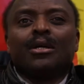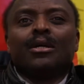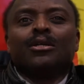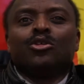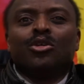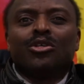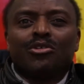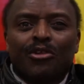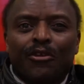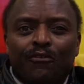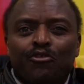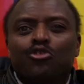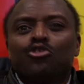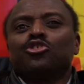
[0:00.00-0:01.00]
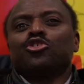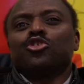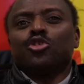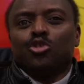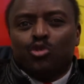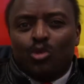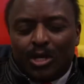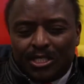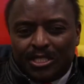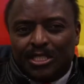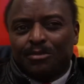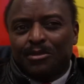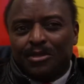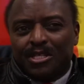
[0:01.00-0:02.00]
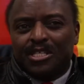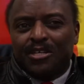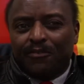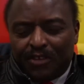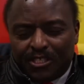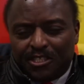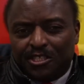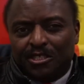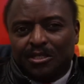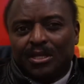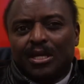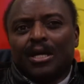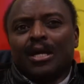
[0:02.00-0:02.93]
Don't refuse to accept the difference.